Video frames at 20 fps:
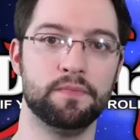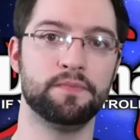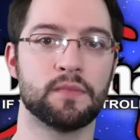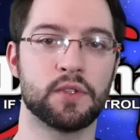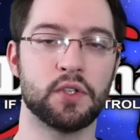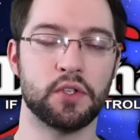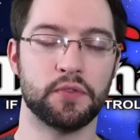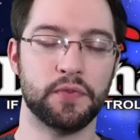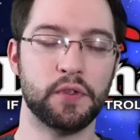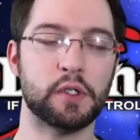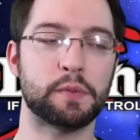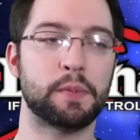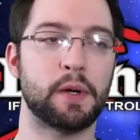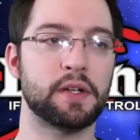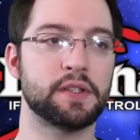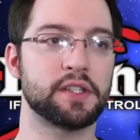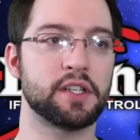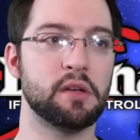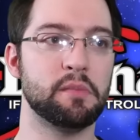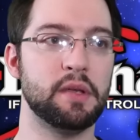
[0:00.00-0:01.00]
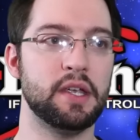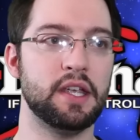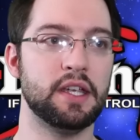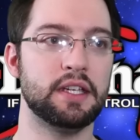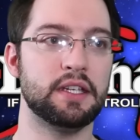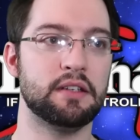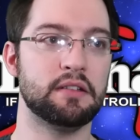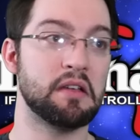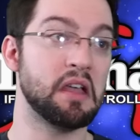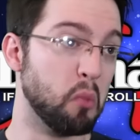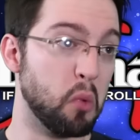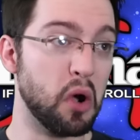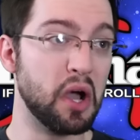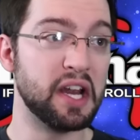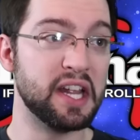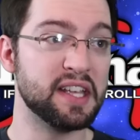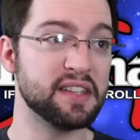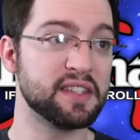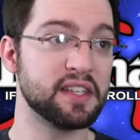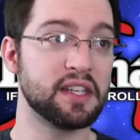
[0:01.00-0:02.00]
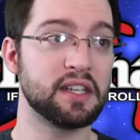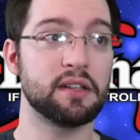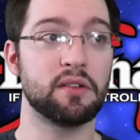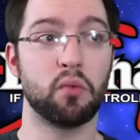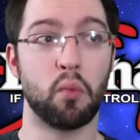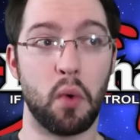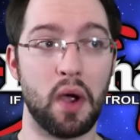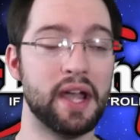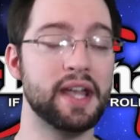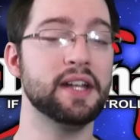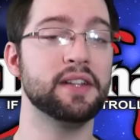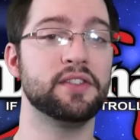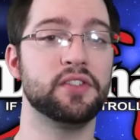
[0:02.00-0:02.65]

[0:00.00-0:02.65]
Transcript: So the first part's gonna be what is it, why